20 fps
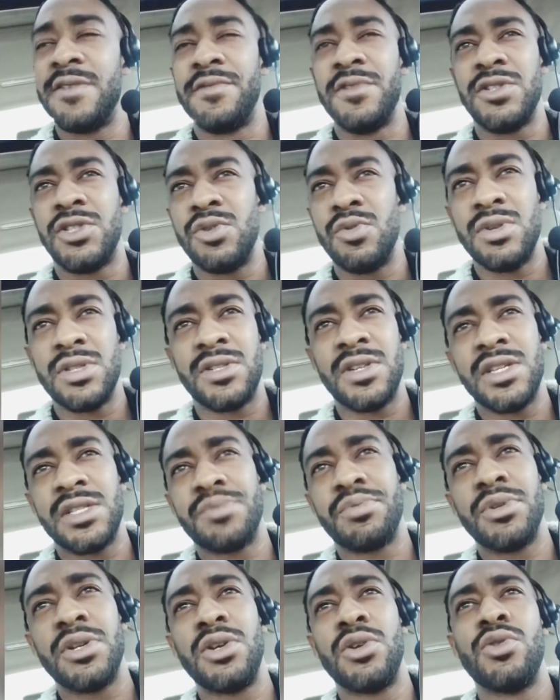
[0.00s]
So it's
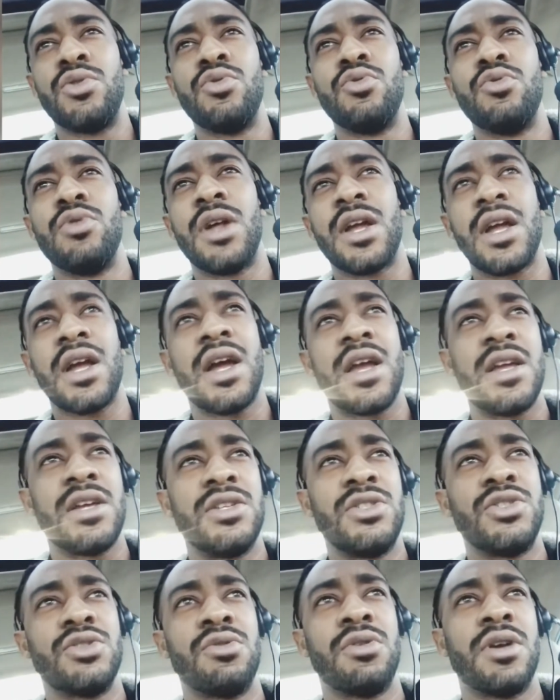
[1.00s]
pretty cool. Like, I
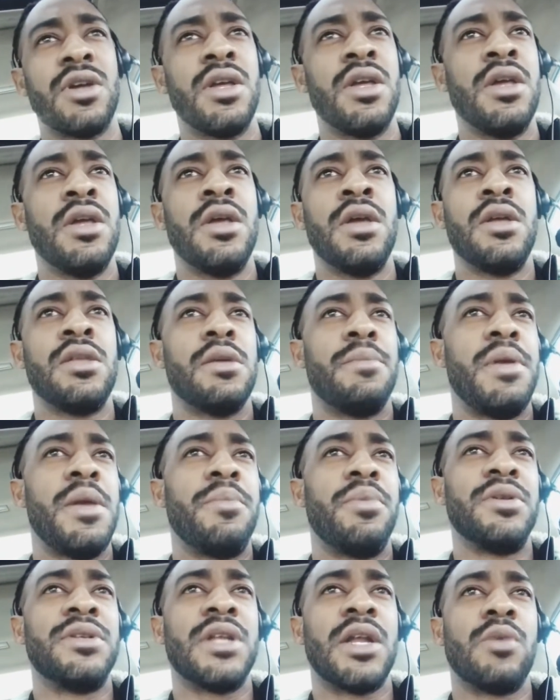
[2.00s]
enjoy the
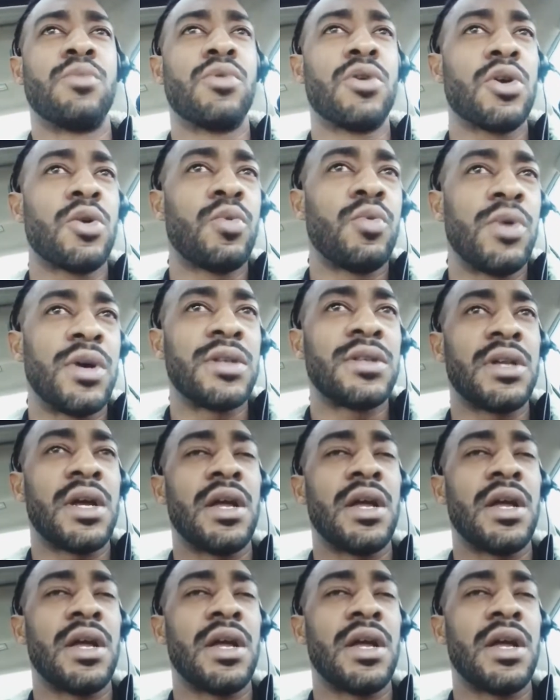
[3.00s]
people that I work with.